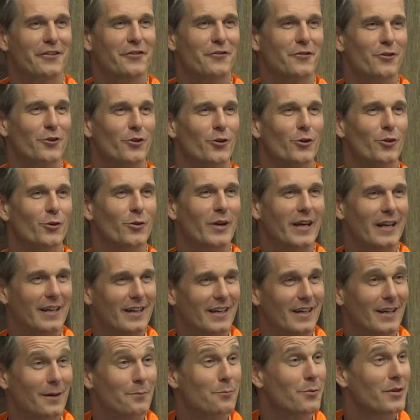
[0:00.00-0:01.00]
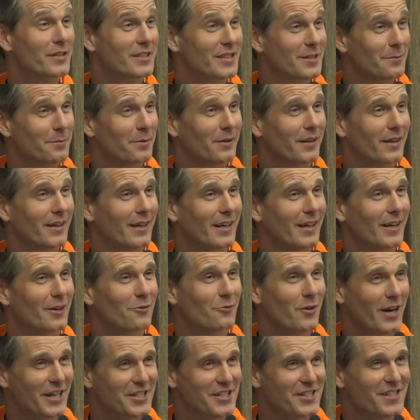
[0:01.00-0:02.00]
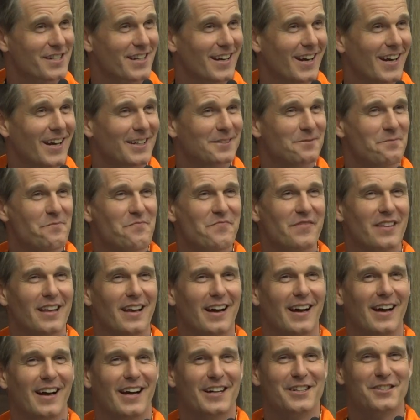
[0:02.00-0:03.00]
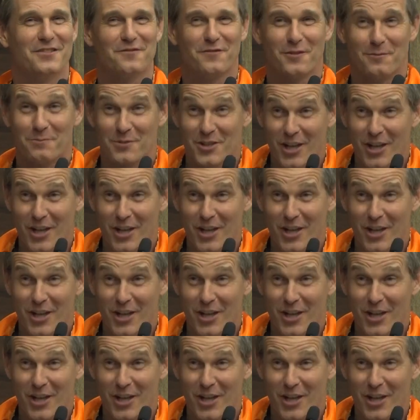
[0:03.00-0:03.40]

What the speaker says: through India, principally Rajasthan, from